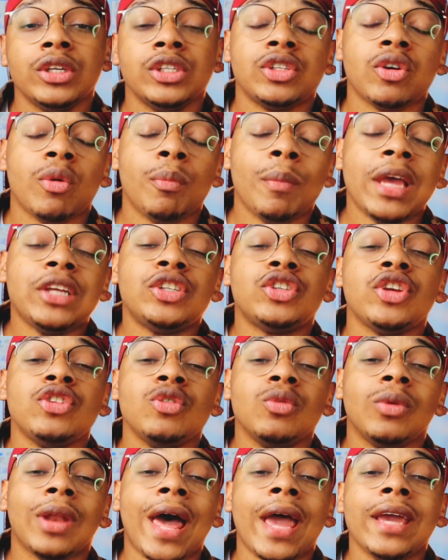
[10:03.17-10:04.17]
So make sure
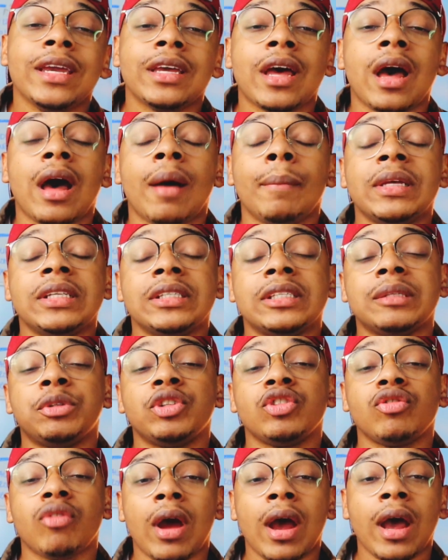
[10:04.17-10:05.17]
you like, comment,
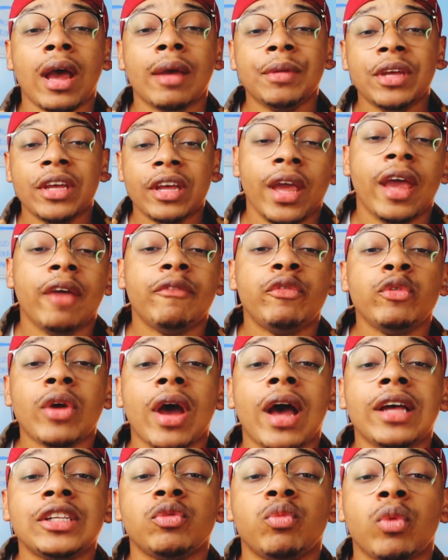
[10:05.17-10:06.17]
subscribe. If you
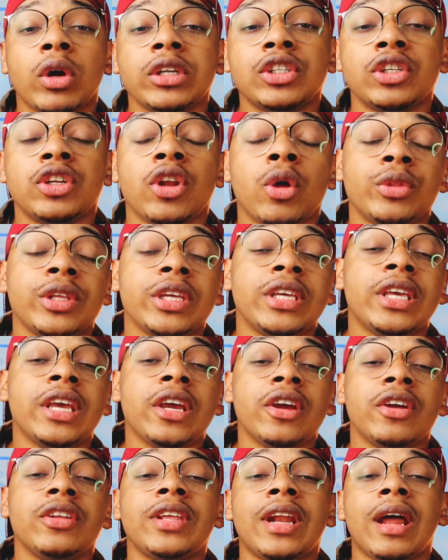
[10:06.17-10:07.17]
guys want to know the
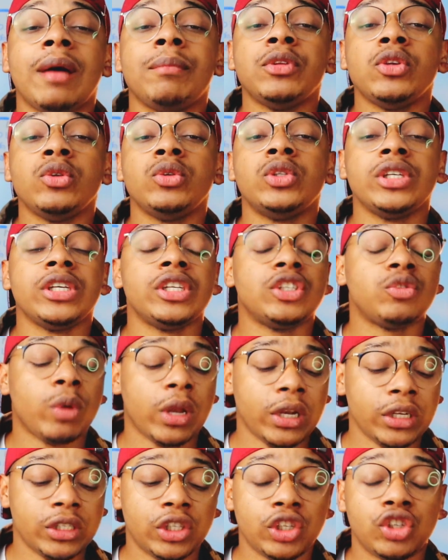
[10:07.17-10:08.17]
gear that I'm using as
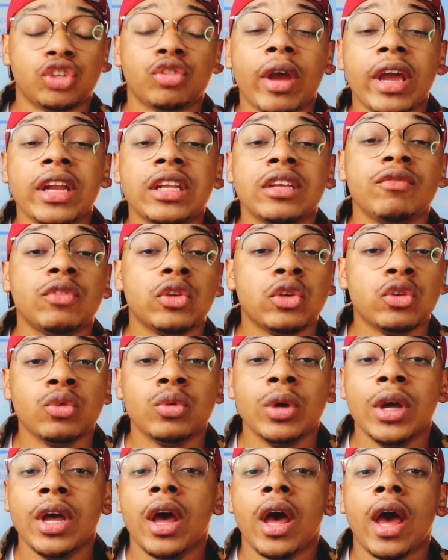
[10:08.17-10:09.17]
well as the trading
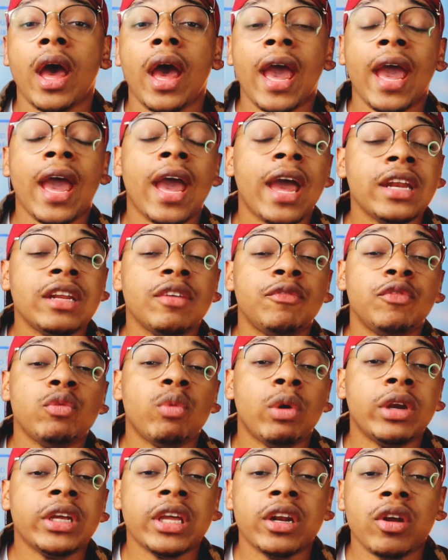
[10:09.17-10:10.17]
view, and if you
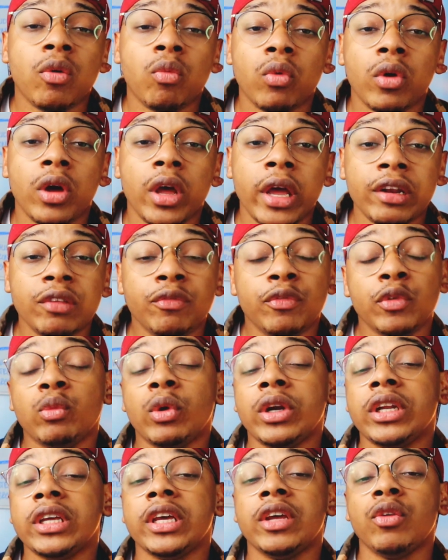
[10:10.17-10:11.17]
want
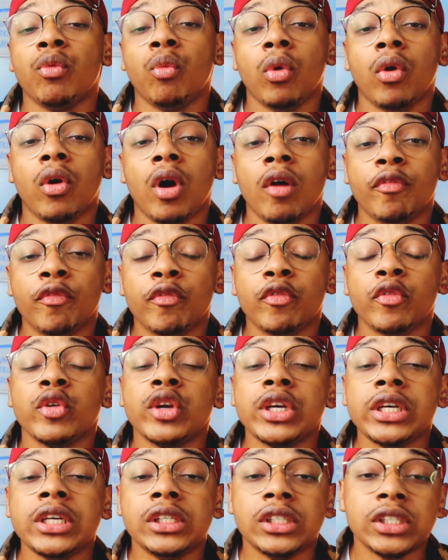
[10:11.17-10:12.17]
to get a
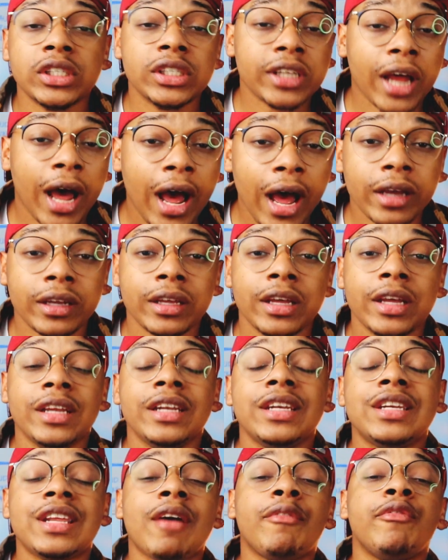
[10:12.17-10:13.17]
free stock,
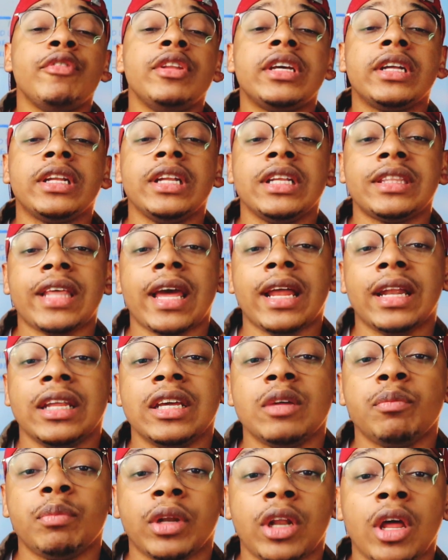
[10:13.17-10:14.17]
definitely click that
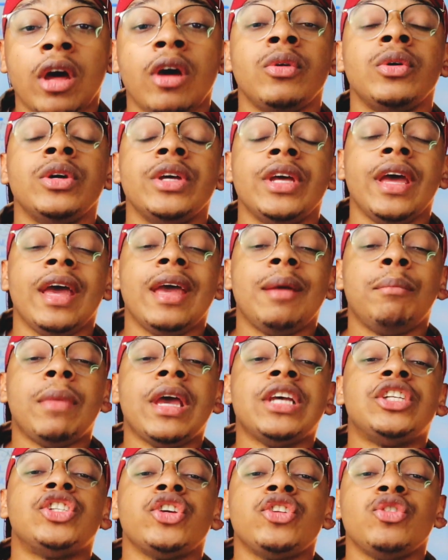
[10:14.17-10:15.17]
link below and
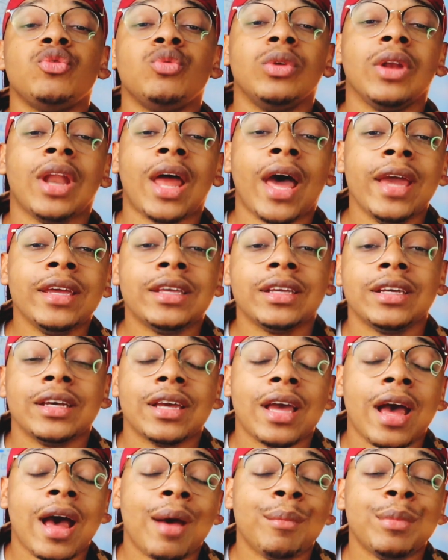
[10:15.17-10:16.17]
make sure you like,
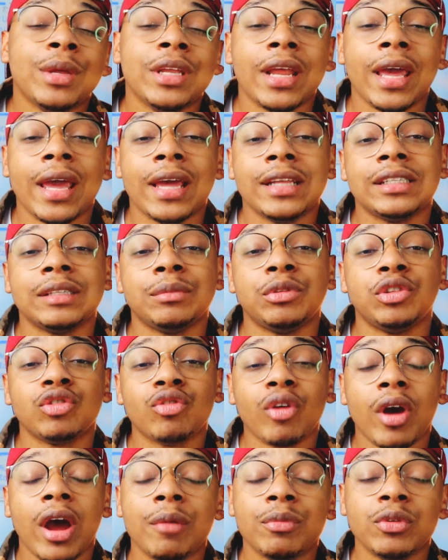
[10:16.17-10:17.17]
comment, and
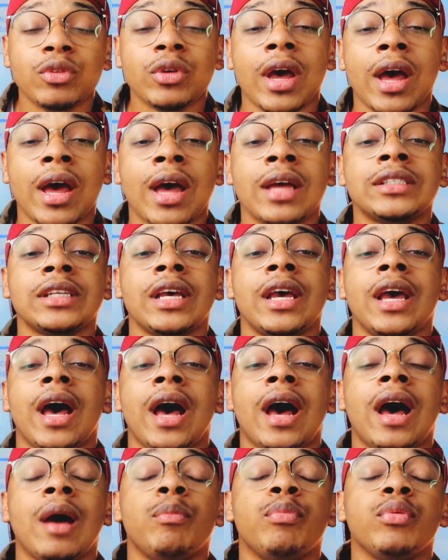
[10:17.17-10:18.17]
subscribe, you guys.
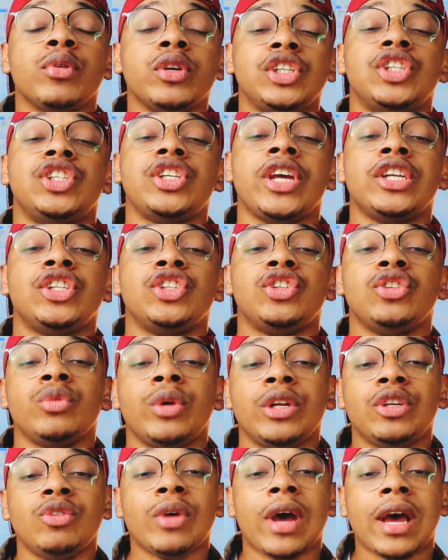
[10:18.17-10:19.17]
I appreciate
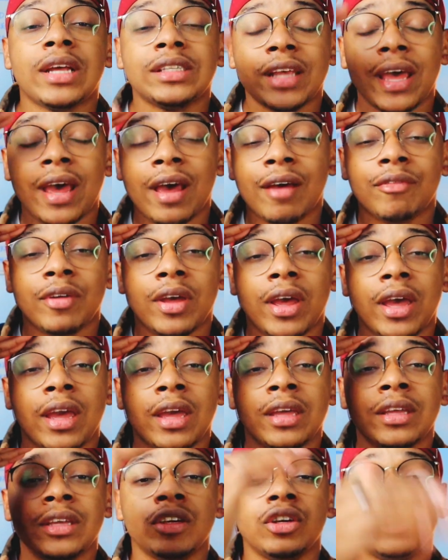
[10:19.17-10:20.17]
you, and you guys have
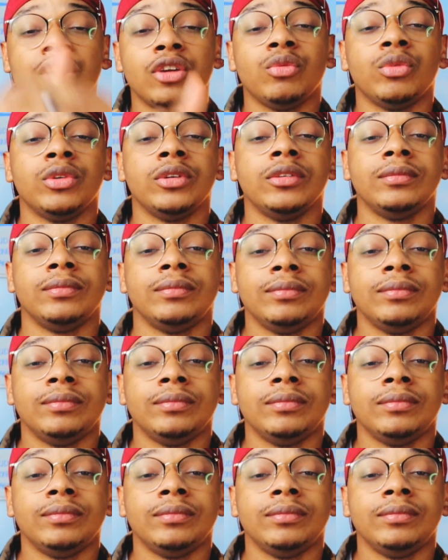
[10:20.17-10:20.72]
a good one.